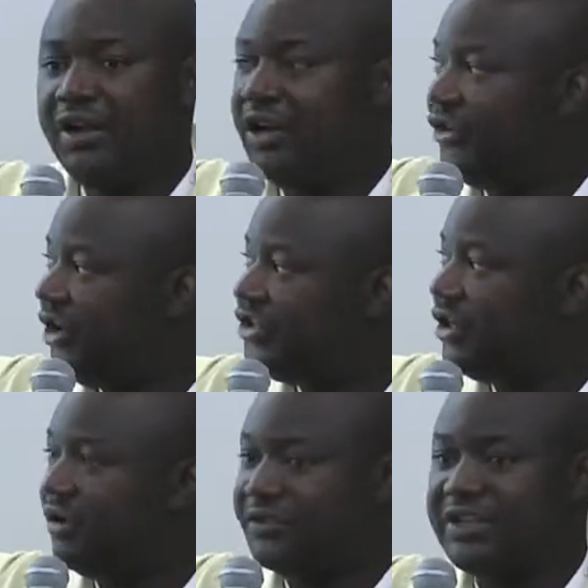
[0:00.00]

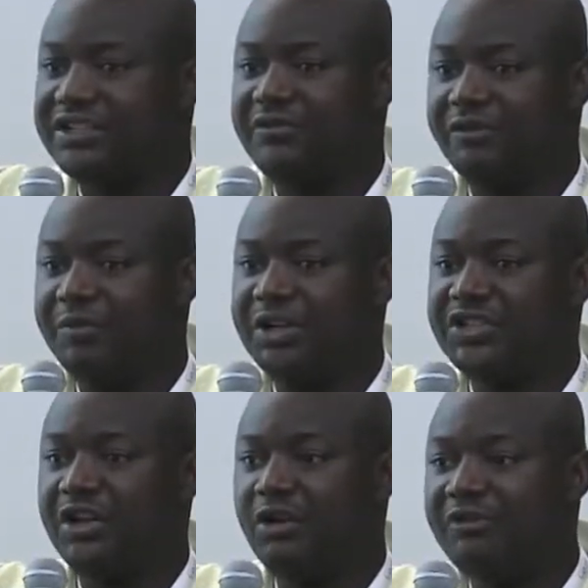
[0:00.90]
creation of such
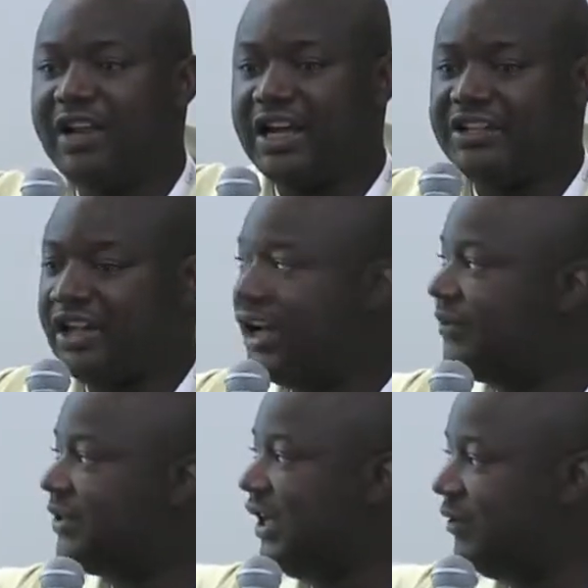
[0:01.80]
information over large
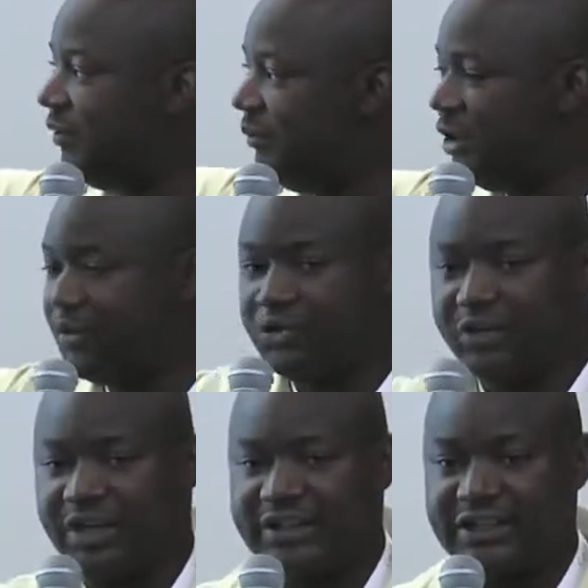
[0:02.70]
gaps and be able to
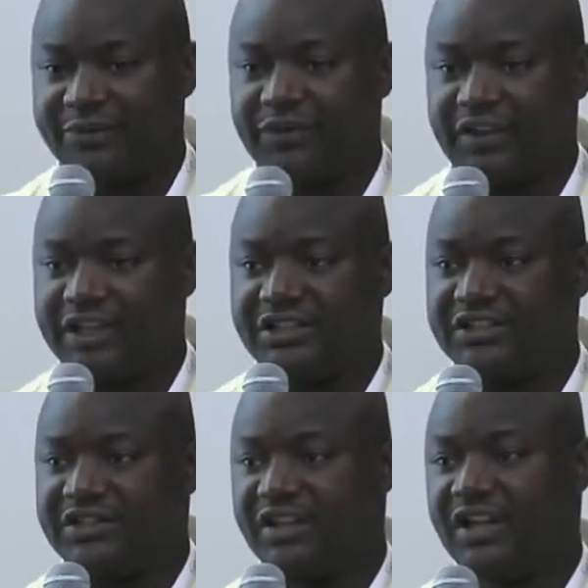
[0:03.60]
get something that
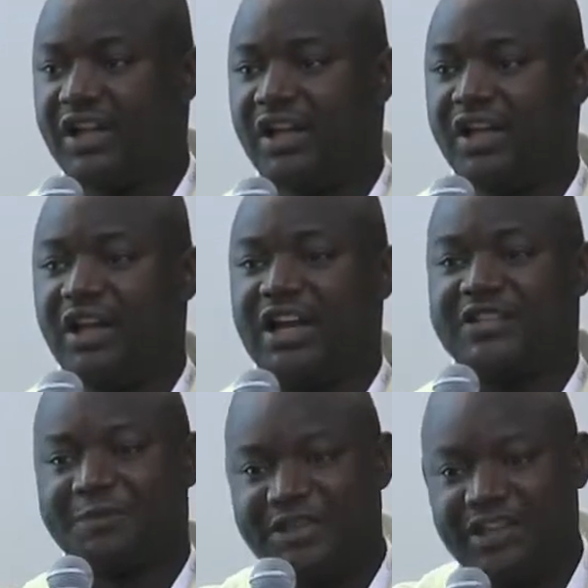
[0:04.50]
is
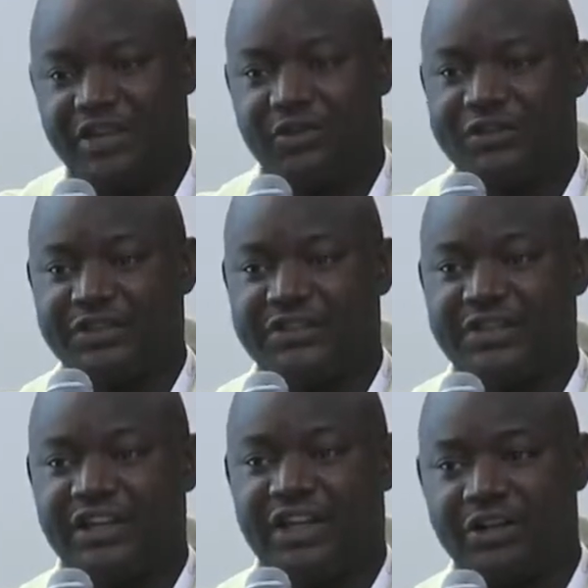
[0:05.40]
spatially
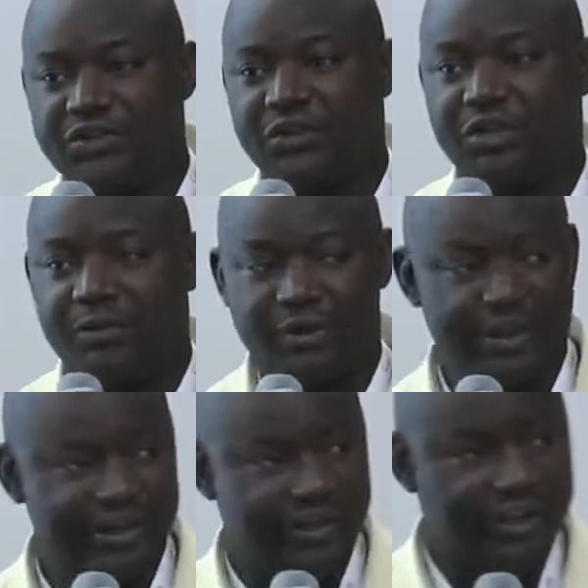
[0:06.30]
consistent and also
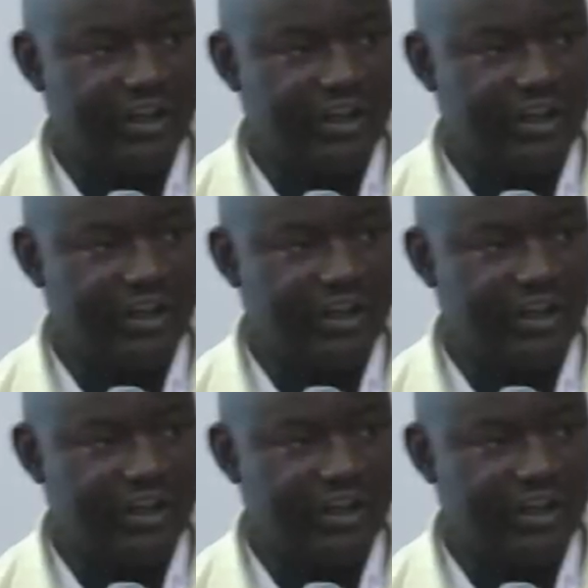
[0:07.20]
temporally